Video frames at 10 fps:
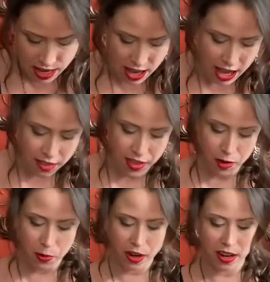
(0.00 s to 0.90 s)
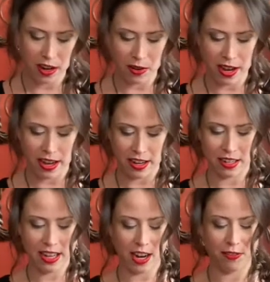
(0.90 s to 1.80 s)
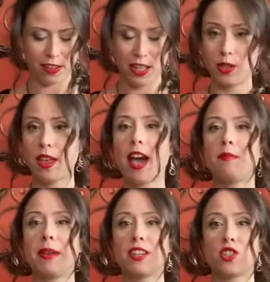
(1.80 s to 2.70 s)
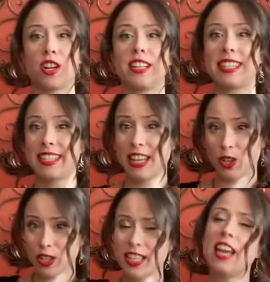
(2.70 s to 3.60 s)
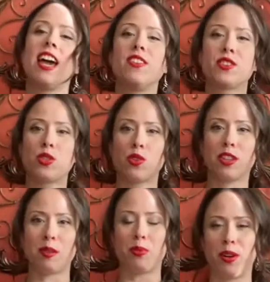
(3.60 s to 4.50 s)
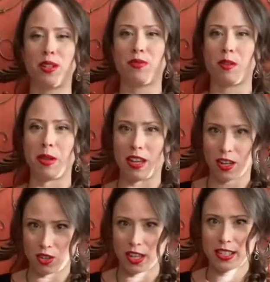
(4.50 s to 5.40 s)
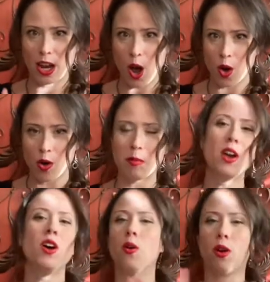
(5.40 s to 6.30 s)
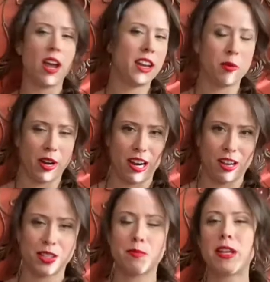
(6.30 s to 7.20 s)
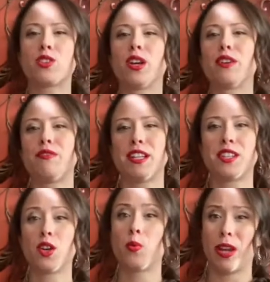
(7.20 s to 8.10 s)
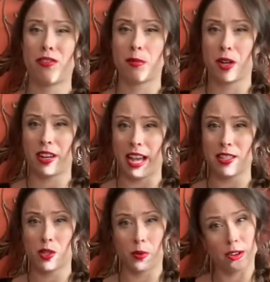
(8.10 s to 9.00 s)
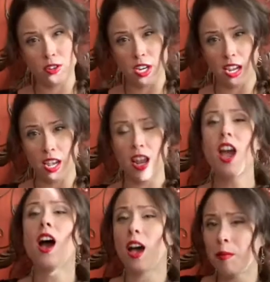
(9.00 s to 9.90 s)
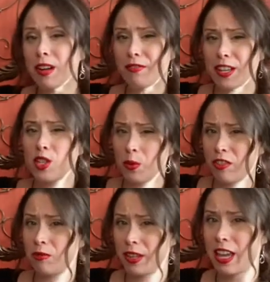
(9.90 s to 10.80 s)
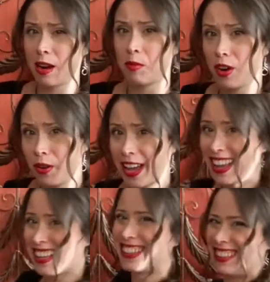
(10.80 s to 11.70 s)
And then we're gonna go ahead and carefully do that. Make sure it's sealed. And this is really important if you're making drinks at home or anywhere else. Make sure you're facing away from your guest when you're shaking. I'm gonna face away from the camera, okay?